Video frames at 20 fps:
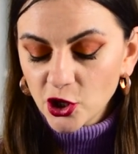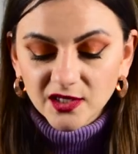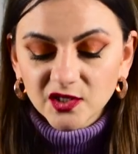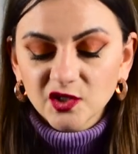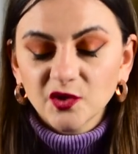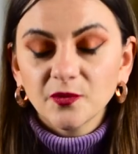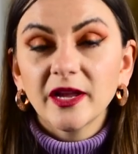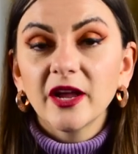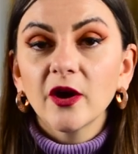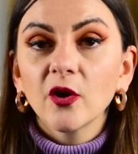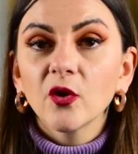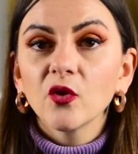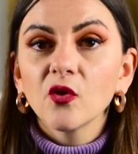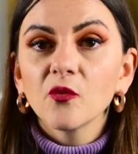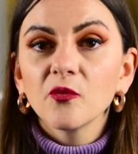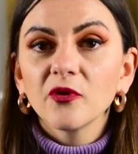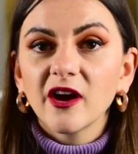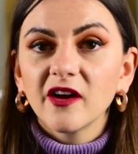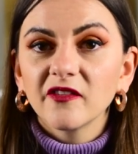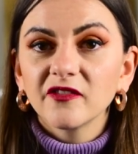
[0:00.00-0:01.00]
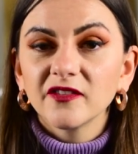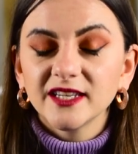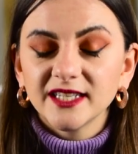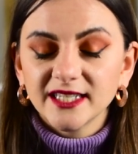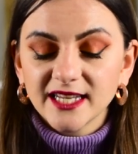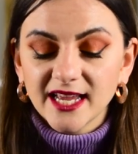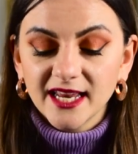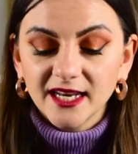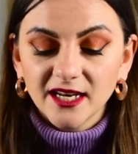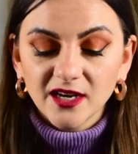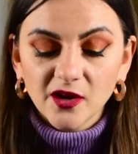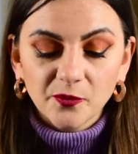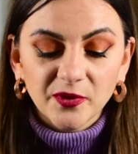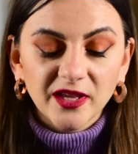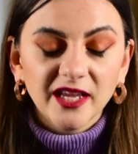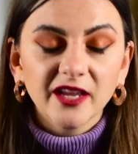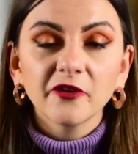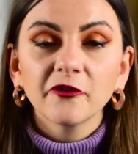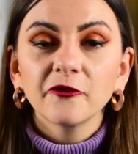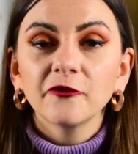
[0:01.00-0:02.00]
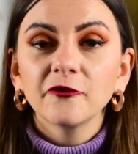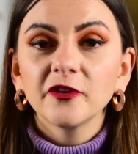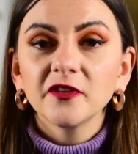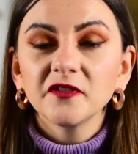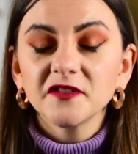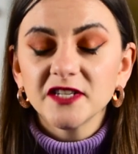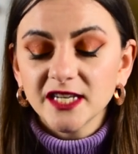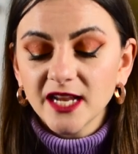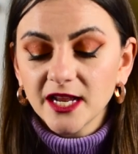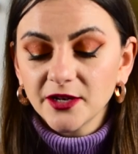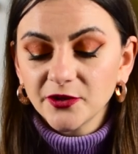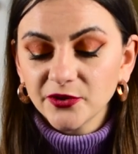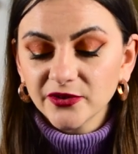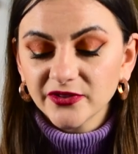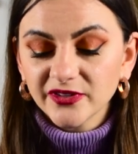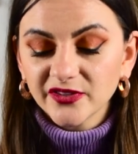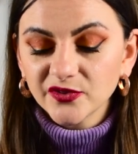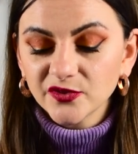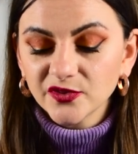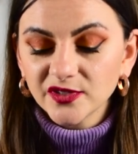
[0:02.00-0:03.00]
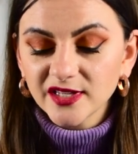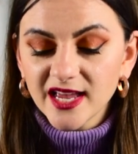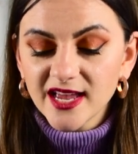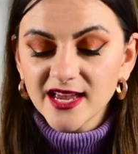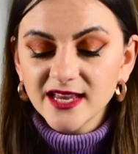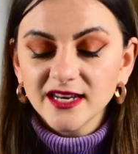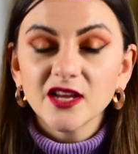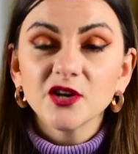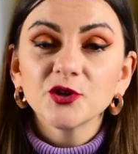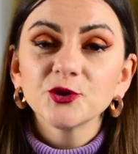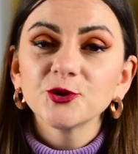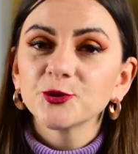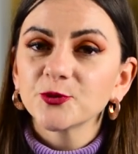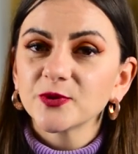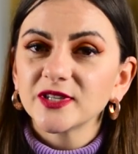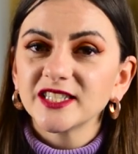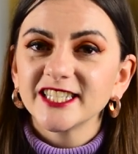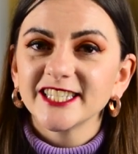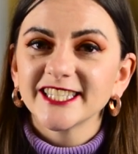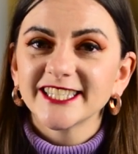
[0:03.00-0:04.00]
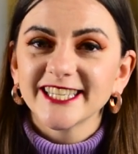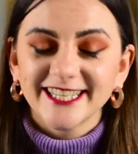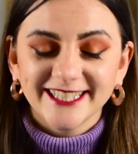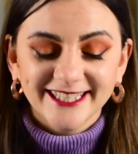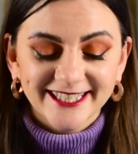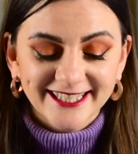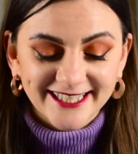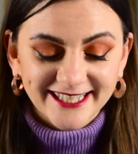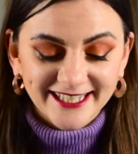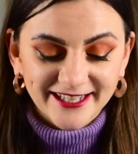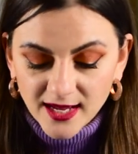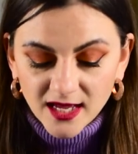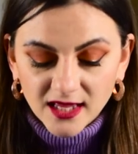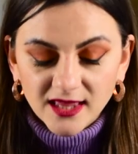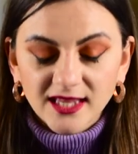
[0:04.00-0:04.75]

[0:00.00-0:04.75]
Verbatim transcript: So my whole profit ended up being 59 euros and 20 cents.